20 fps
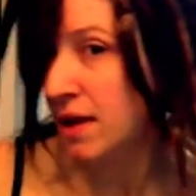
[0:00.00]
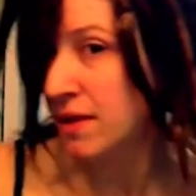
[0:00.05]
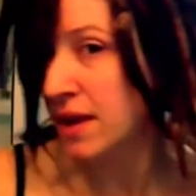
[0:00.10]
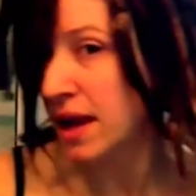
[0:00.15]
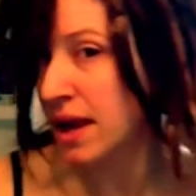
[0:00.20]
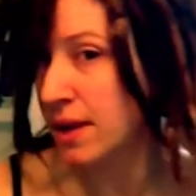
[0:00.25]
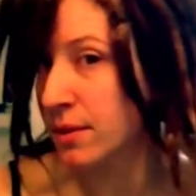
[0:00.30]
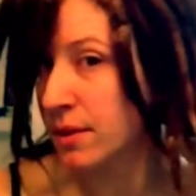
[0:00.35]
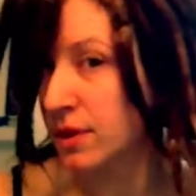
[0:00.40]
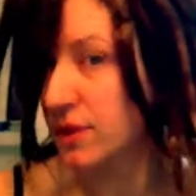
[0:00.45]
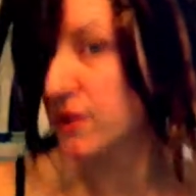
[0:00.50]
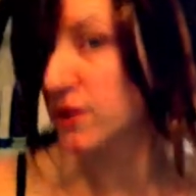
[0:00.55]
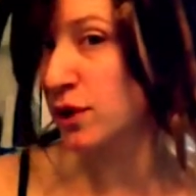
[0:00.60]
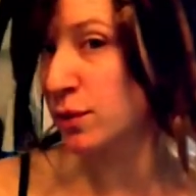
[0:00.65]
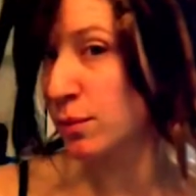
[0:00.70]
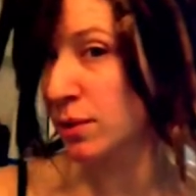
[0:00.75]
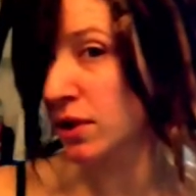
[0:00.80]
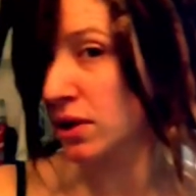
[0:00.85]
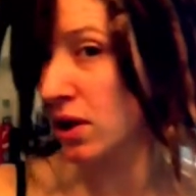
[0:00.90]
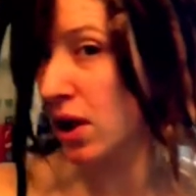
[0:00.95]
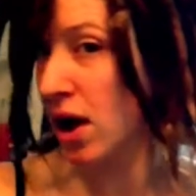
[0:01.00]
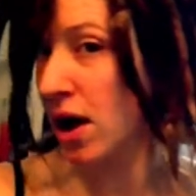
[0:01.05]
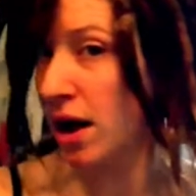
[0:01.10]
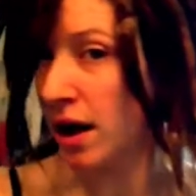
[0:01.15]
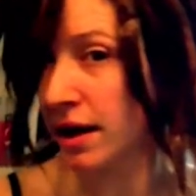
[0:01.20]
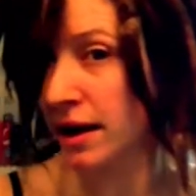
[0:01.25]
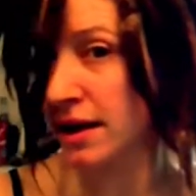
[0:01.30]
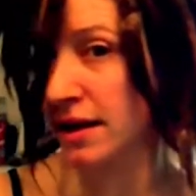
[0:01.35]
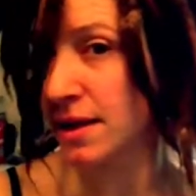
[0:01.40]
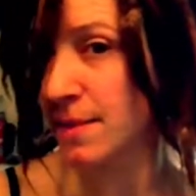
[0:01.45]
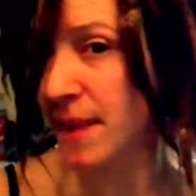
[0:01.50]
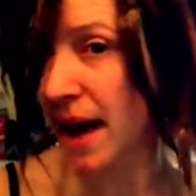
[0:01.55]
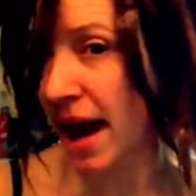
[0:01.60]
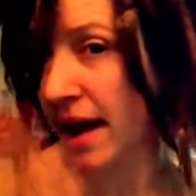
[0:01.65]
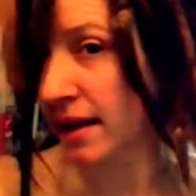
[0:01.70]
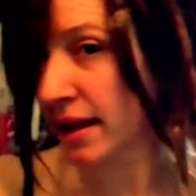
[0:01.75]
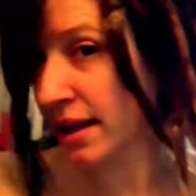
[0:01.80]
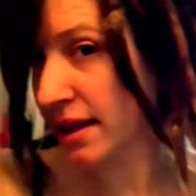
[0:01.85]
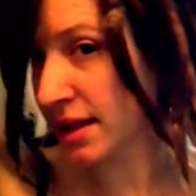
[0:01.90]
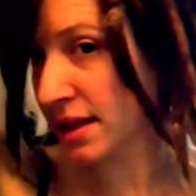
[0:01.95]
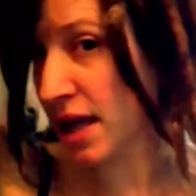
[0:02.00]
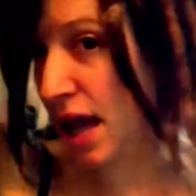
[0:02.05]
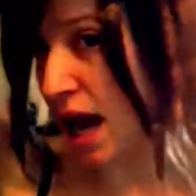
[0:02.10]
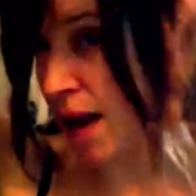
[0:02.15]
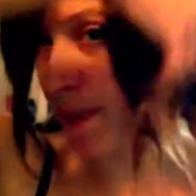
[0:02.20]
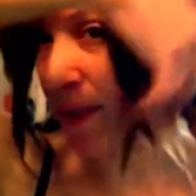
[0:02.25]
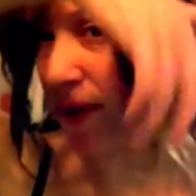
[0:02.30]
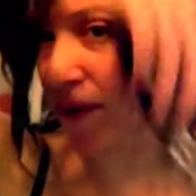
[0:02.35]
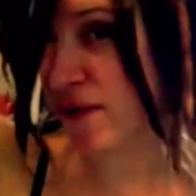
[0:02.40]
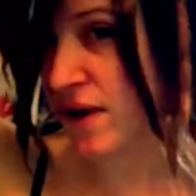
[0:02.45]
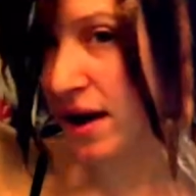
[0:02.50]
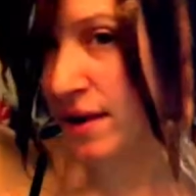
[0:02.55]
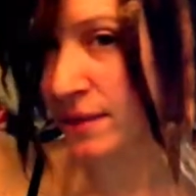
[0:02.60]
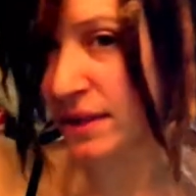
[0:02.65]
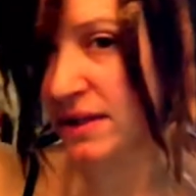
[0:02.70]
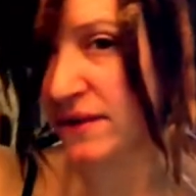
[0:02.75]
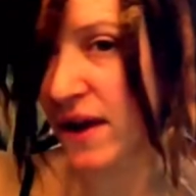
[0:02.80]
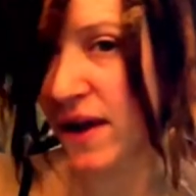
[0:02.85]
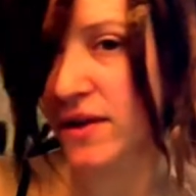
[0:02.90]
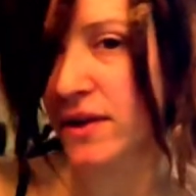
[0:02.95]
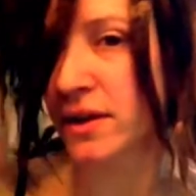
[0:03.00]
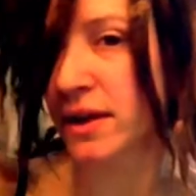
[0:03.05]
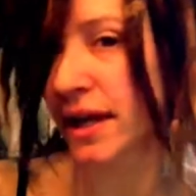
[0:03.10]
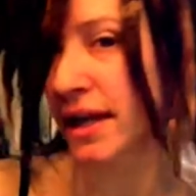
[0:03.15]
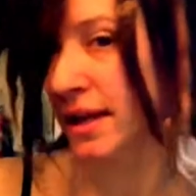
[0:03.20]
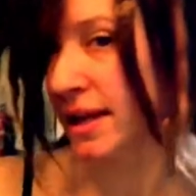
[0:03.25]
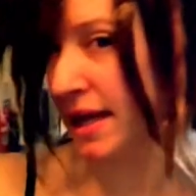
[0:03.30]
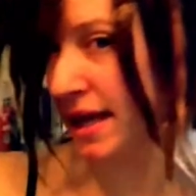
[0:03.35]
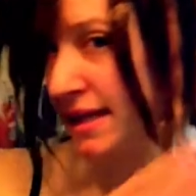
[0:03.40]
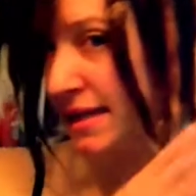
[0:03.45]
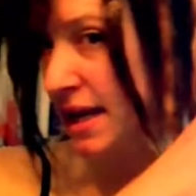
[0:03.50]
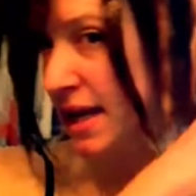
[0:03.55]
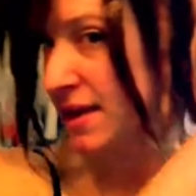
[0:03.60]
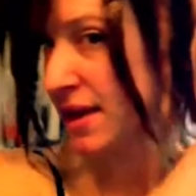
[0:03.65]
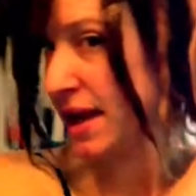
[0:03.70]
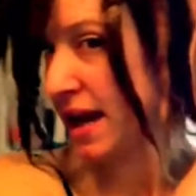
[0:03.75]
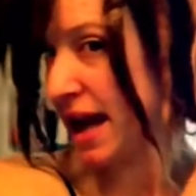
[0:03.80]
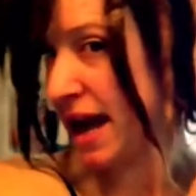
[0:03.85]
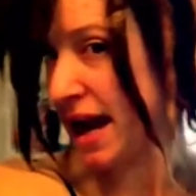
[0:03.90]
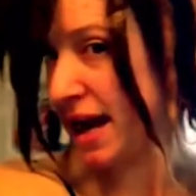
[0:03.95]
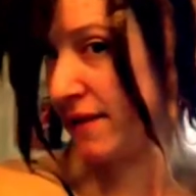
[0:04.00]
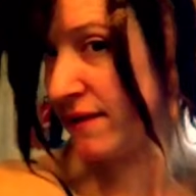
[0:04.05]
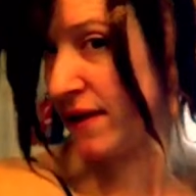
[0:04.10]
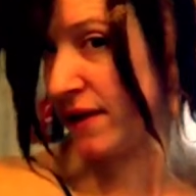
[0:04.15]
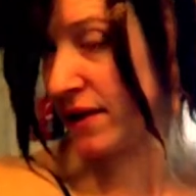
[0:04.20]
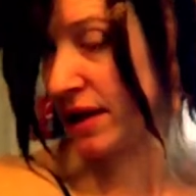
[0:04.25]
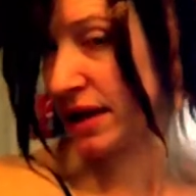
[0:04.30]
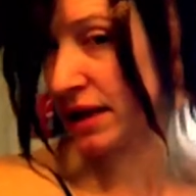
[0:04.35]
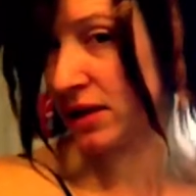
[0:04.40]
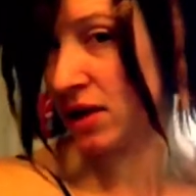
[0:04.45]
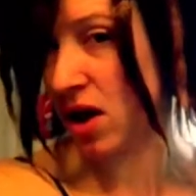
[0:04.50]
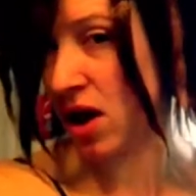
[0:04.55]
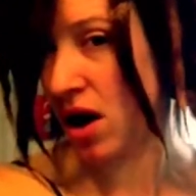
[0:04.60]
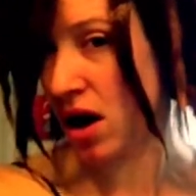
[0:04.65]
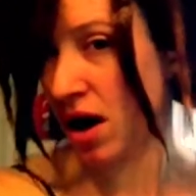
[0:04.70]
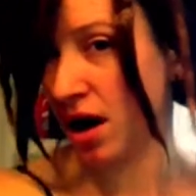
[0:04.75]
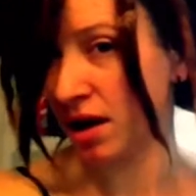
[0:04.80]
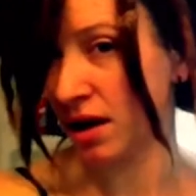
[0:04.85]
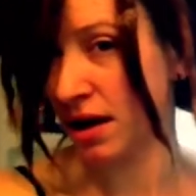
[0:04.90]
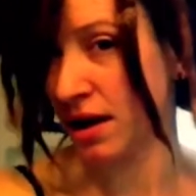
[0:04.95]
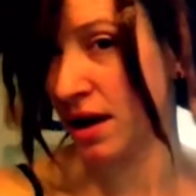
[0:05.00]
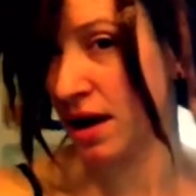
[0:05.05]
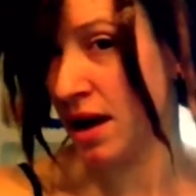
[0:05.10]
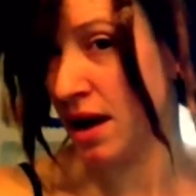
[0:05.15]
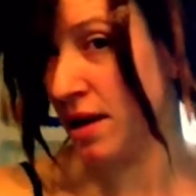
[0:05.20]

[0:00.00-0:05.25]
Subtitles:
They were super long in the back, like the front was feathered like this, and then I had very long